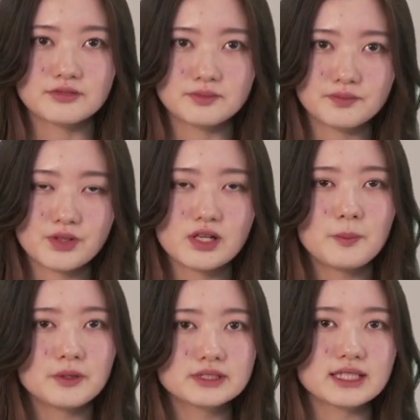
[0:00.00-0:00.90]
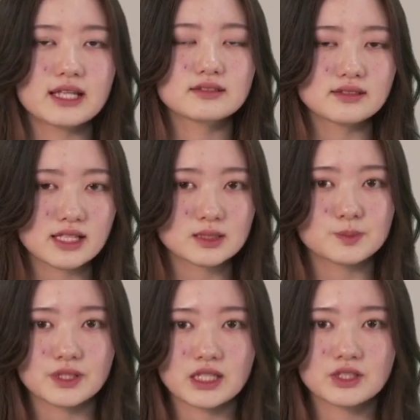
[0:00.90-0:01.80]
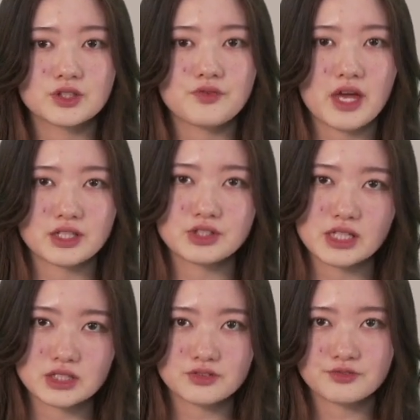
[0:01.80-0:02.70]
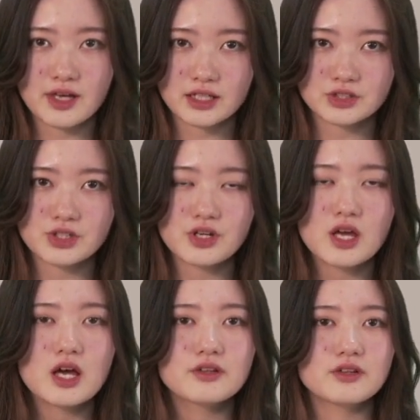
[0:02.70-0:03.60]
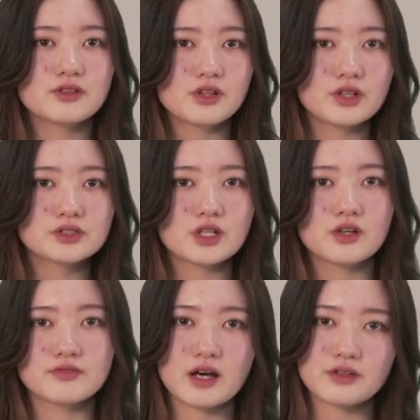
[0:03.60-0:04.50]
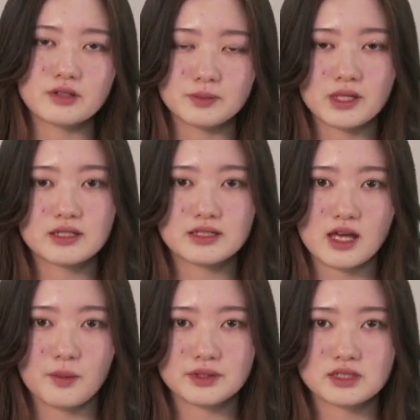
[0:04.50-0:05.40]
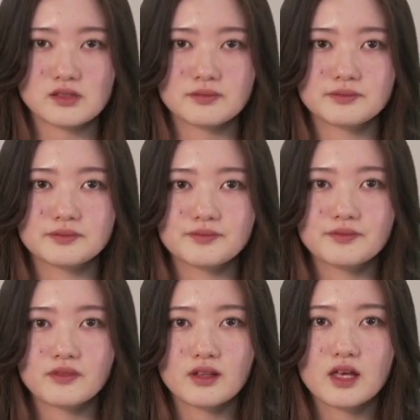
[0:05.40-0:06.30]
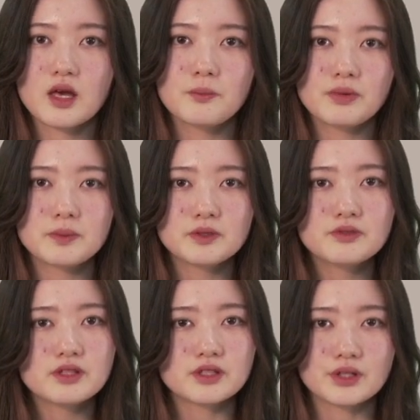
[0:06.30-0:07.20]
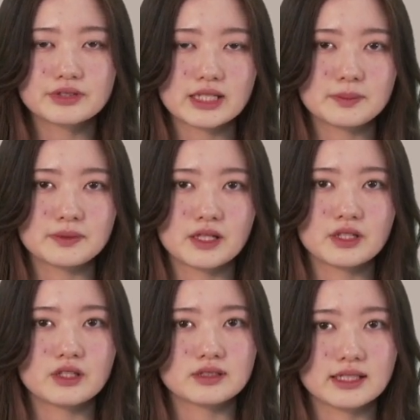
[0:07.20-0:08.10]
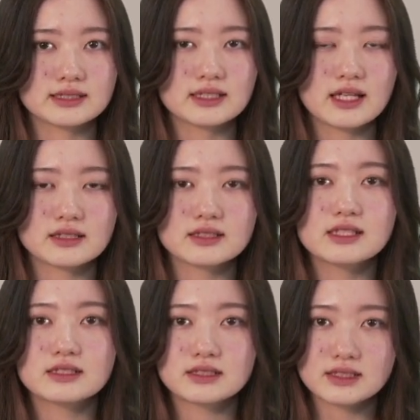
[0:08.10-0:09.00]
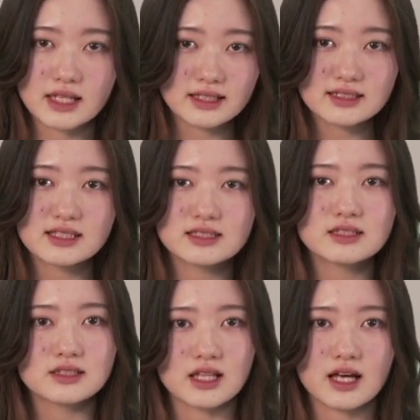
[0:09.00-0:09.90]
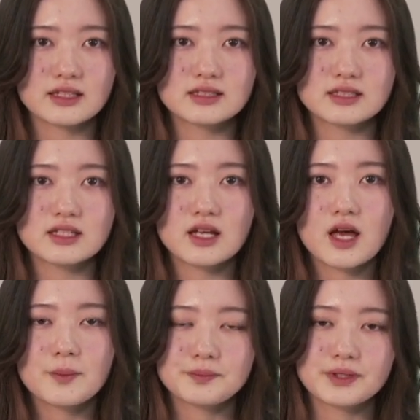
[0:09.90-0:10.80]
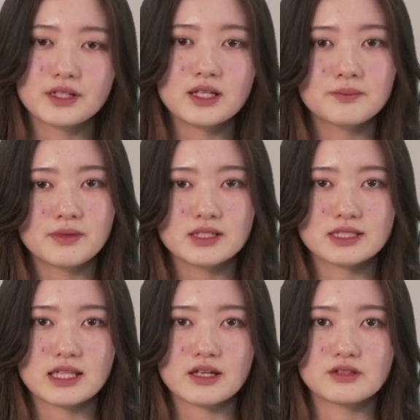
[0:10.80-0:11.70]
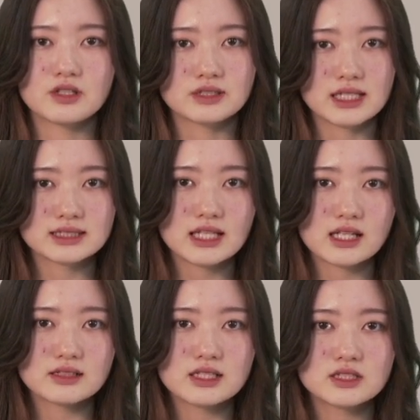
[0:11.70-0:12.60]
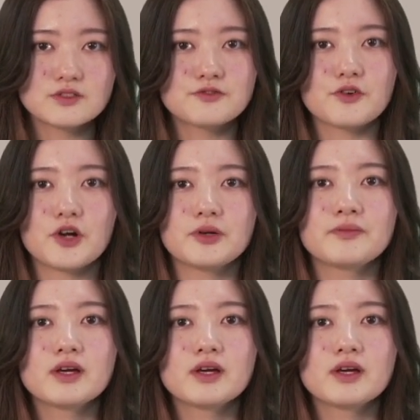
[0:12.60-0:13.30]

30% less blood coagulation factor than those of other blood types. People with O-type blood are less likely to clot, but it means that they're less likely to form